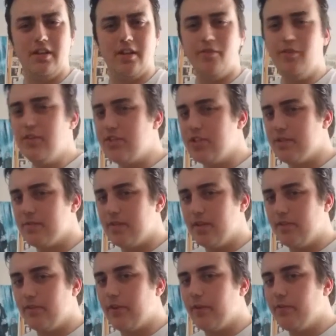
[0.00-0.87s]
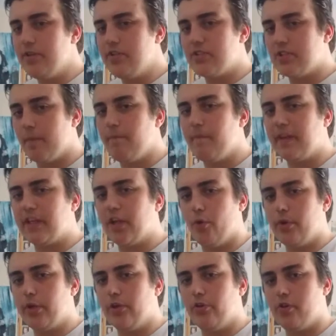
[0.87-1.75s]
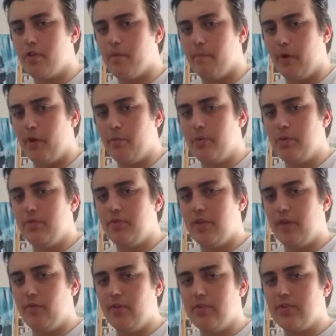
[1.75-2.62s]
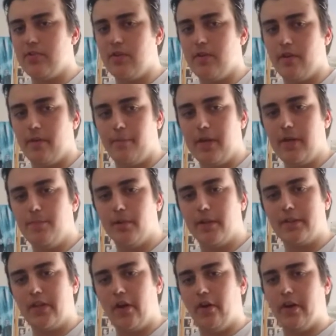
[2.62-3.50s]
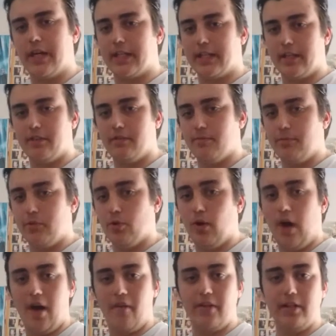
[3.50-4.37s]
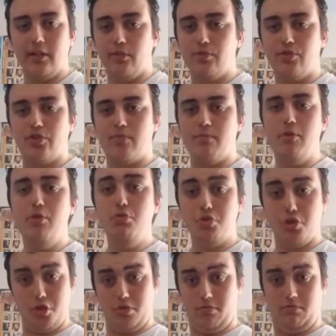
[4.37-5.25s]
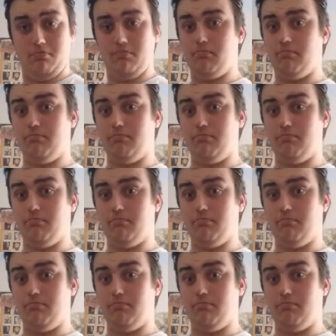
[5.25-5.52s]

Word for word: there is a there, there is something going on at the moment there is there are people dying and you're having a little smooch